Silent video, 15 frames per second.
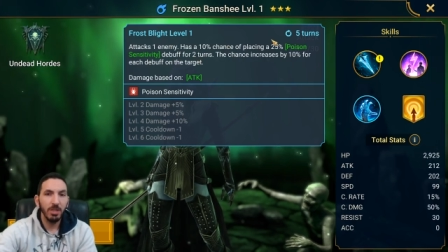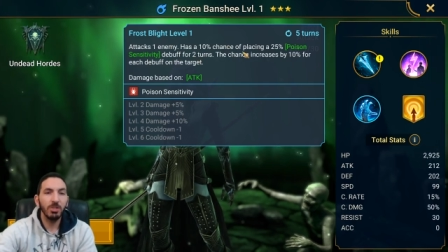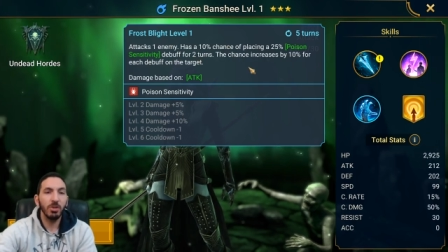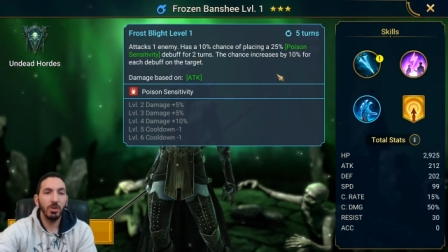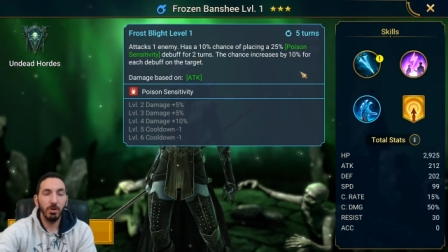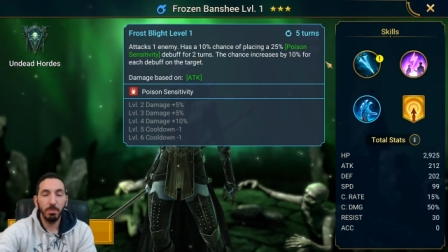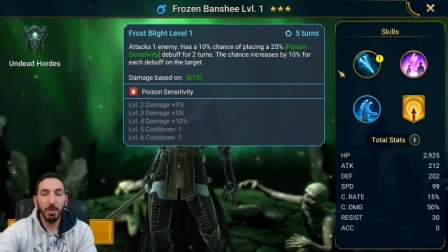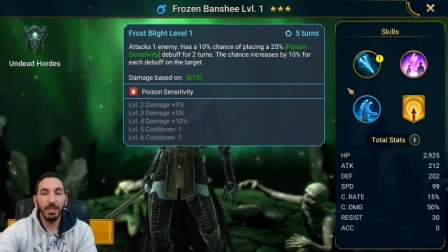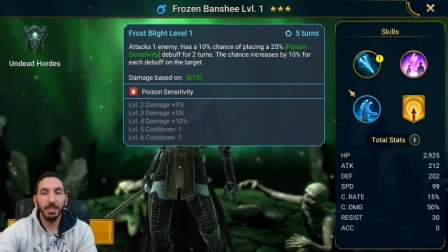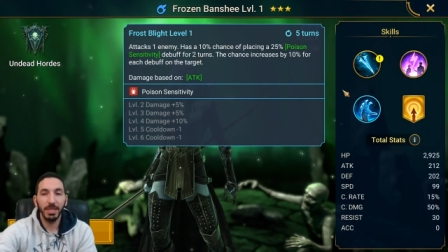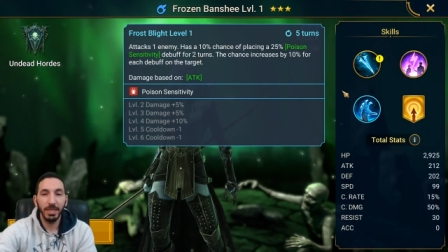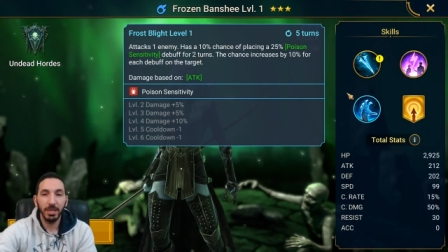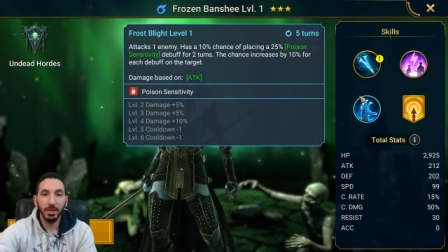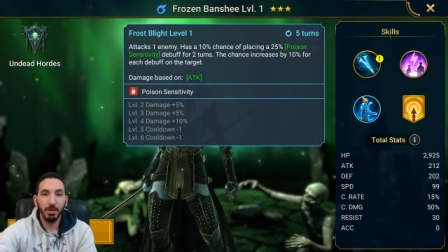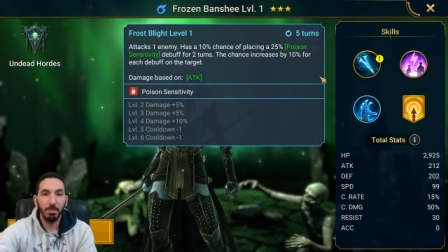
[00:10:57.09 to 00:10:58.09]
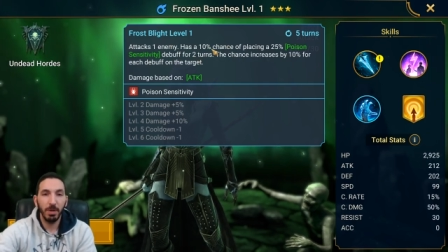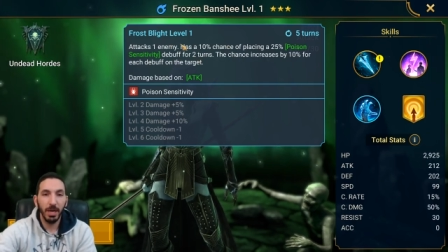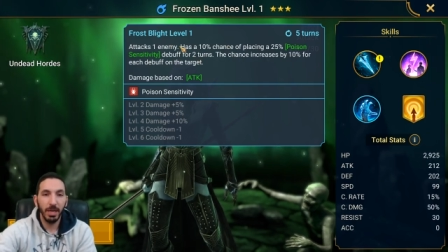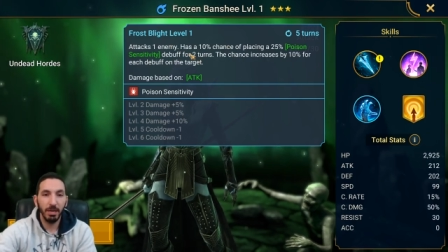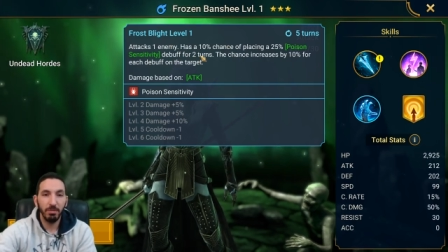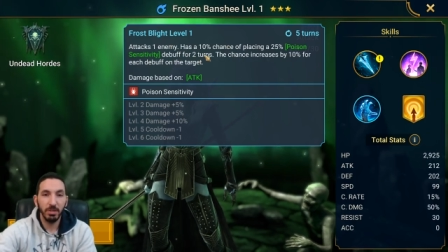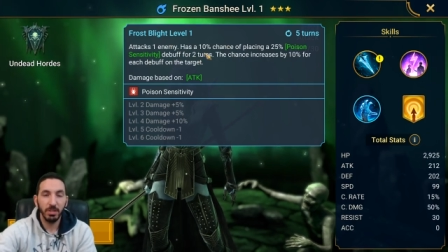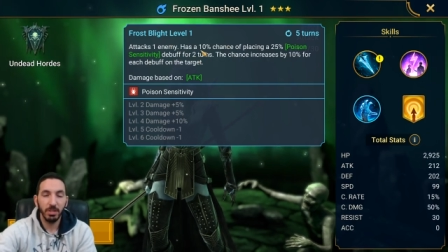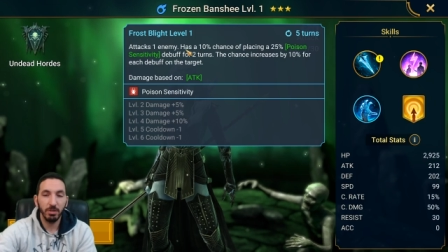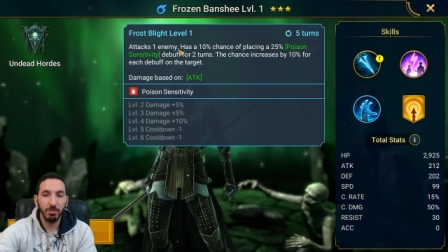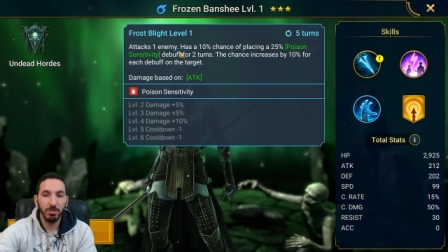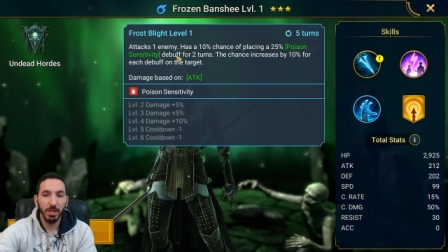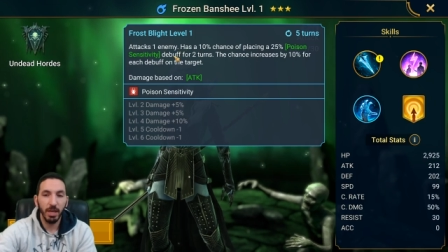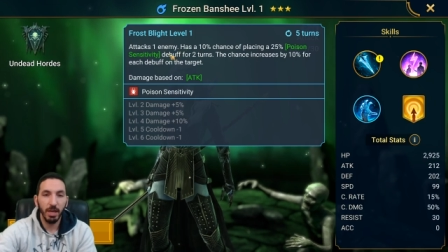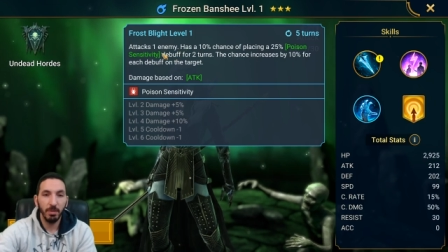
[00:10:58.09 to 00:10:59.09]
So you're basically going to apply it every single
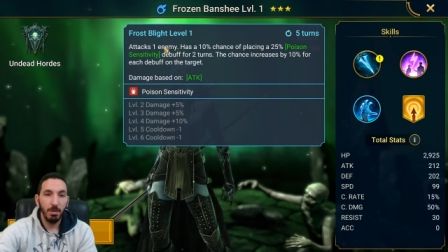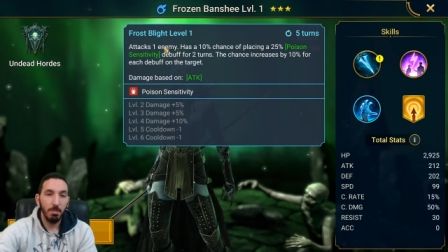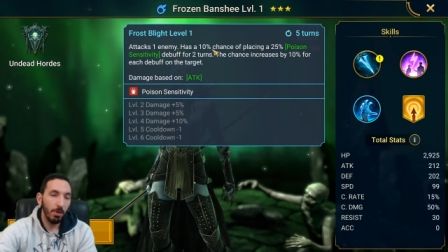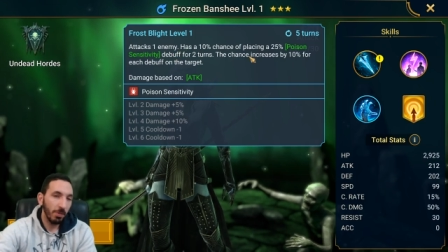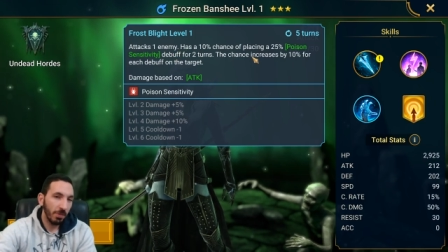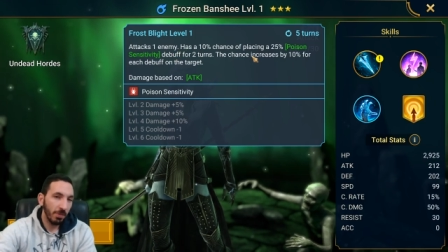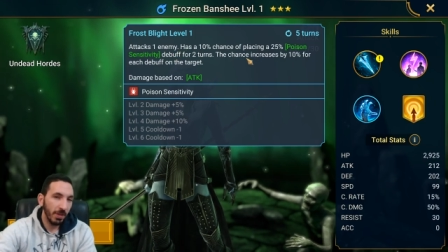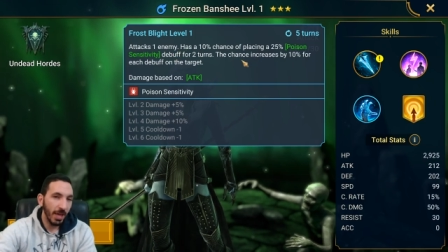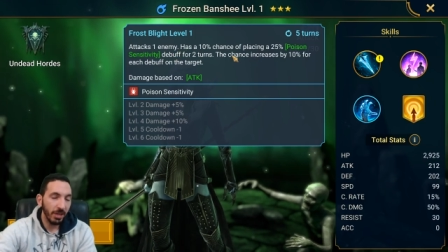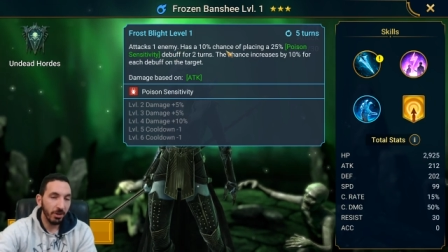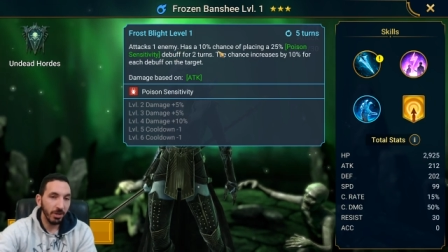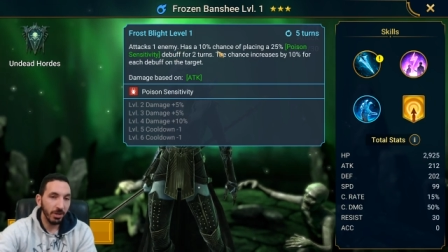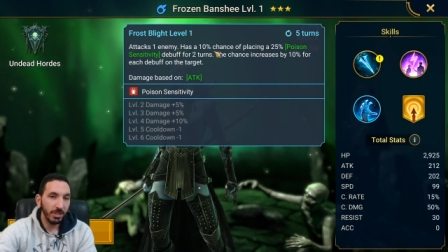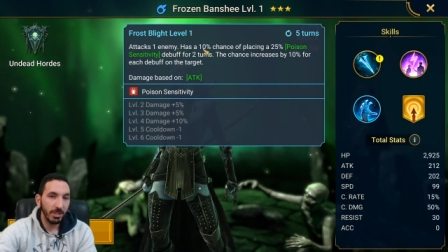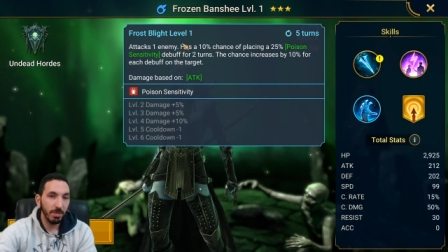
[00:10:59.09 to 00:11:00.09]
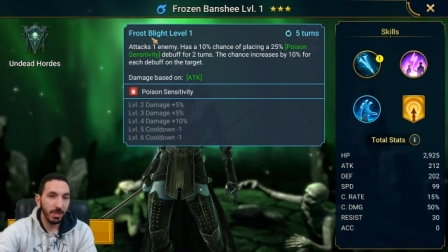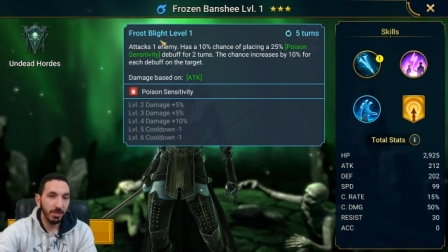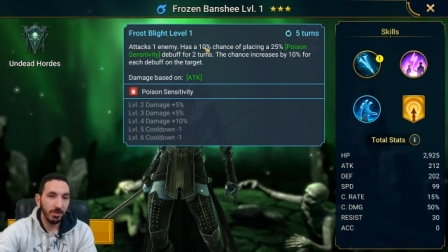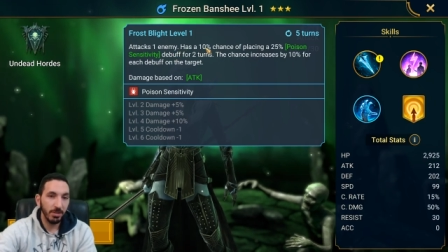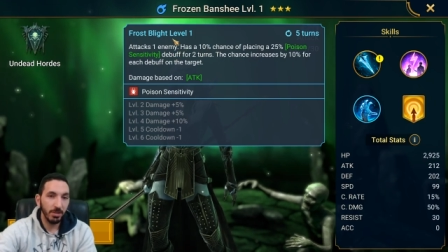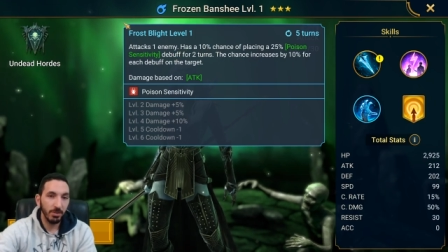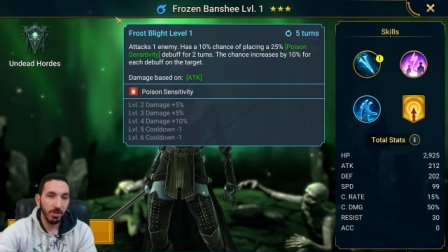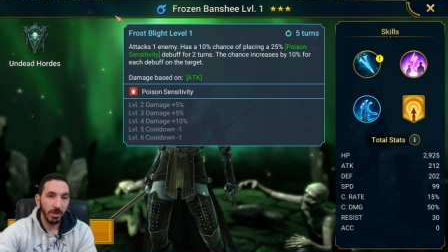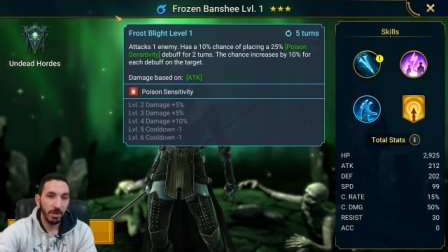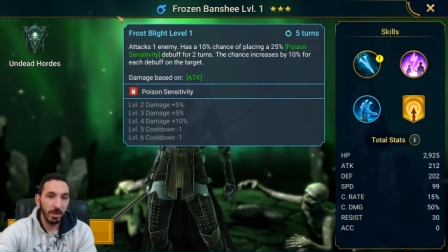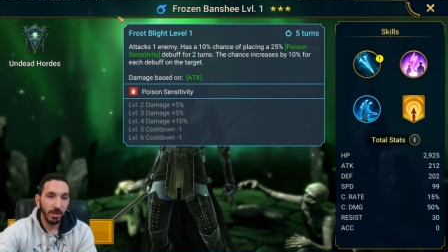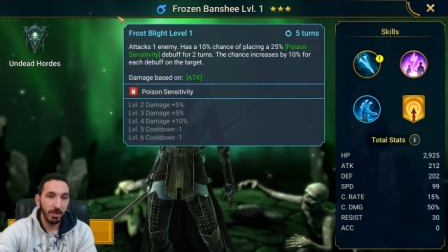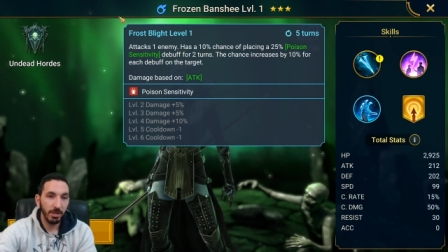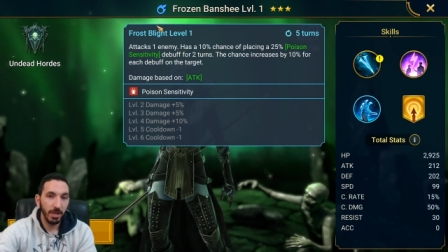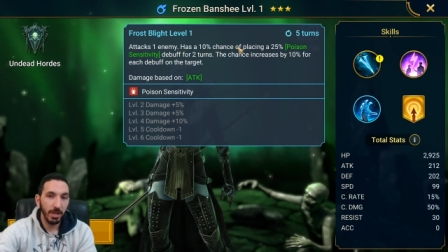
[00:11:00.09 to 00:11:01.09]
time. Put the accuracy masteries on
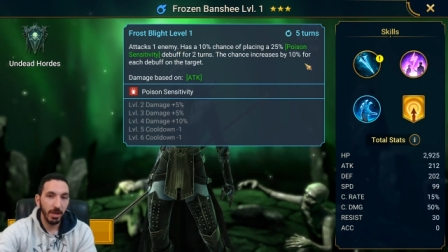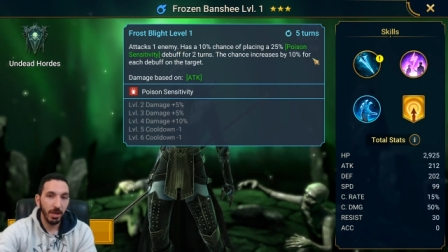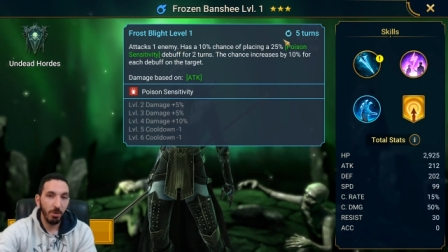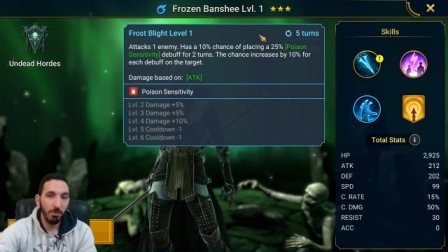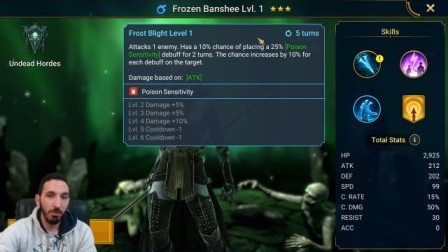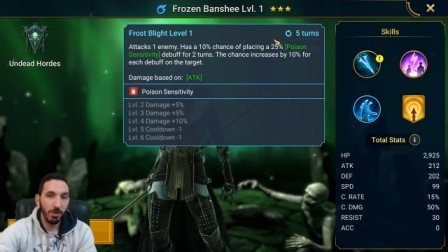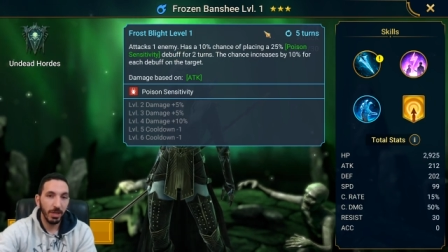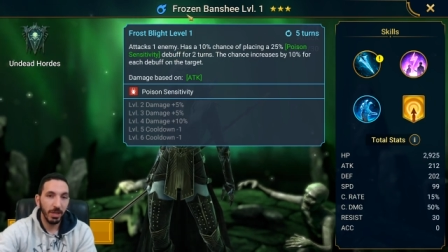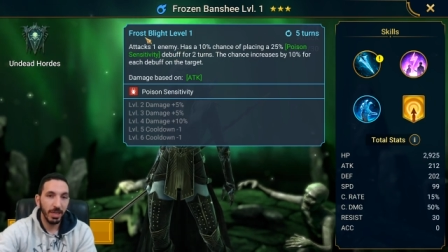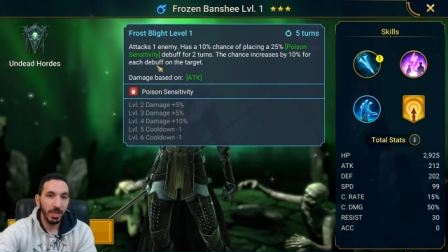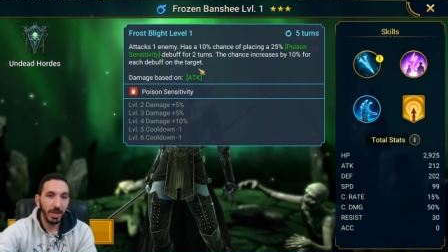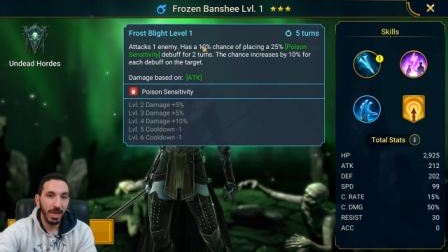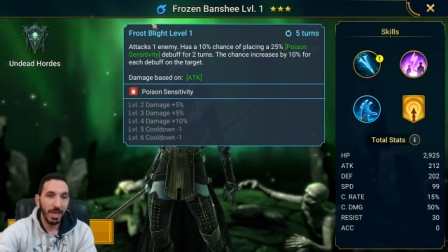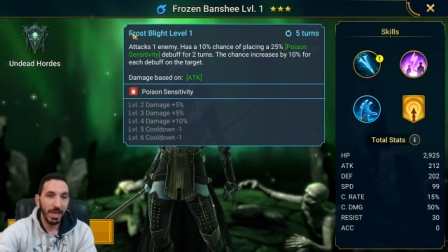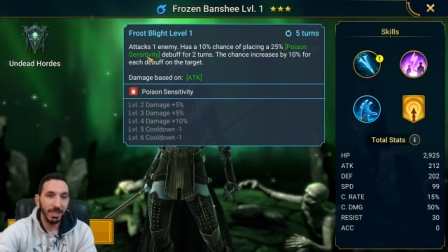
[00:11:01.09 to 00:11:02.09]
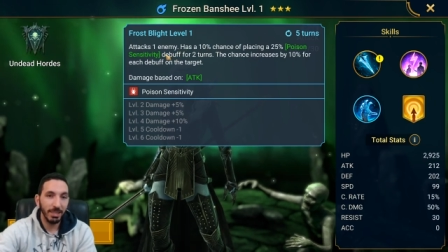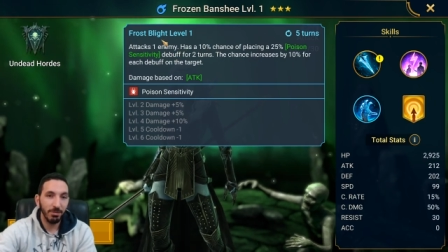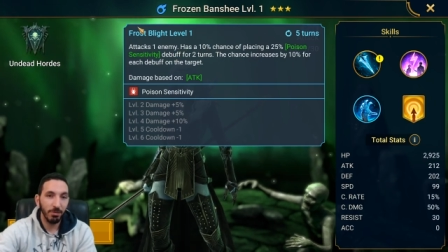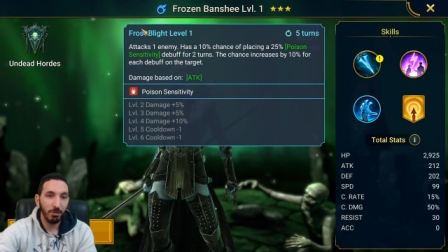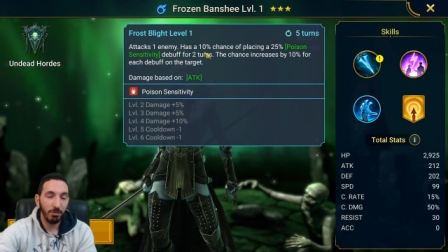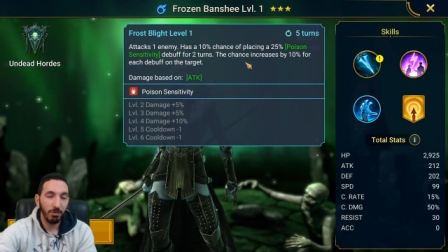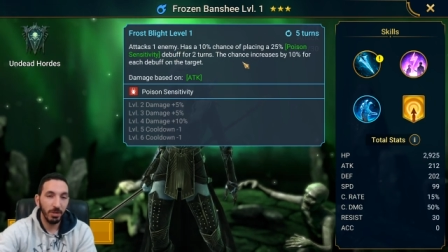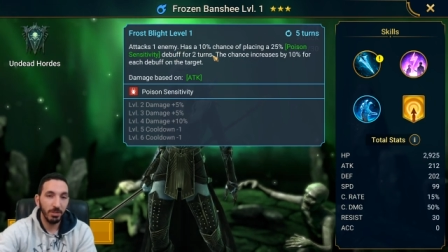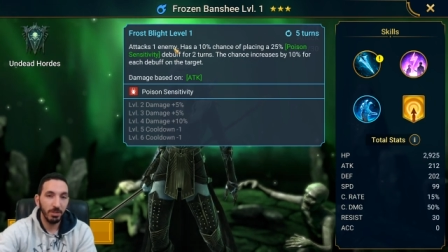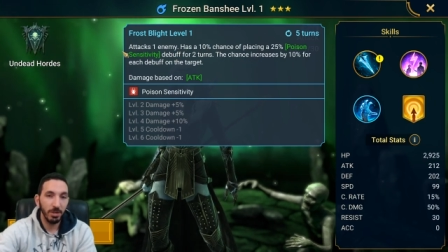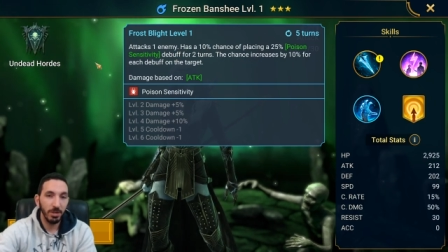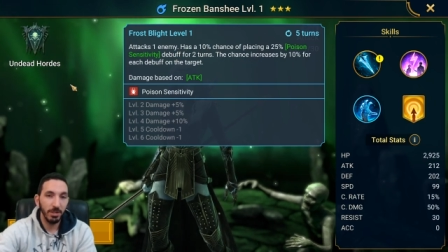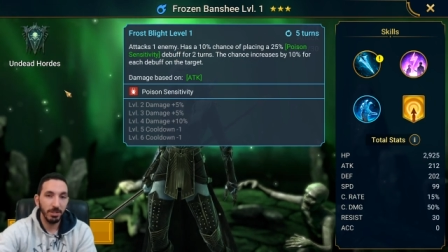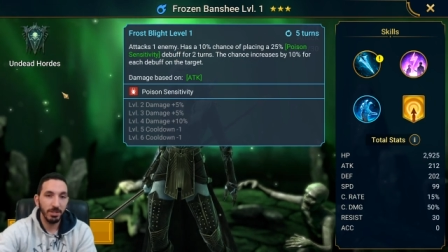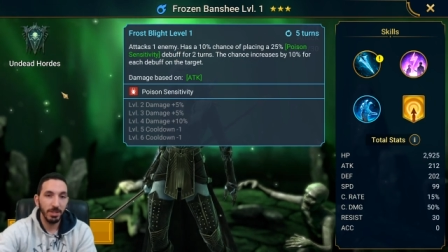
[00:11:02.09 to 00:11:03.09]
her and hopefully land it for 3
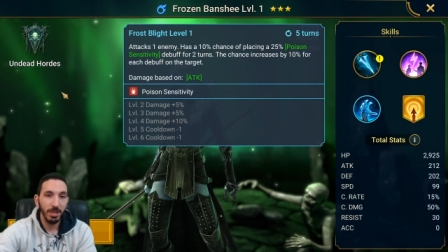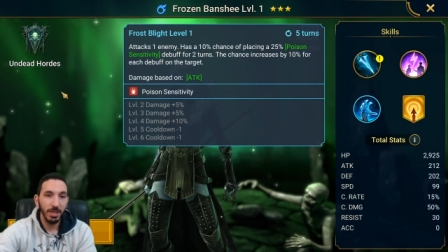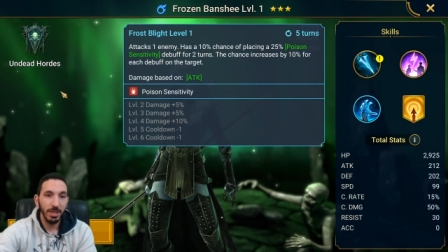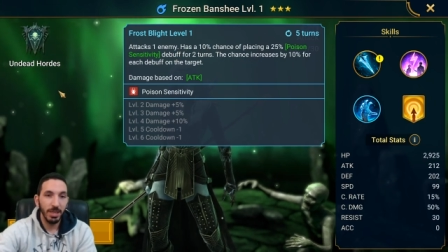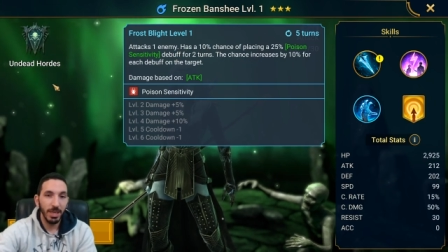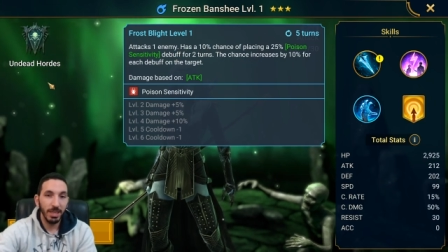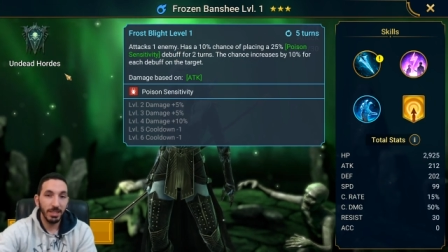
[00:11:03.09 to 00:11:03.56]
turns. It's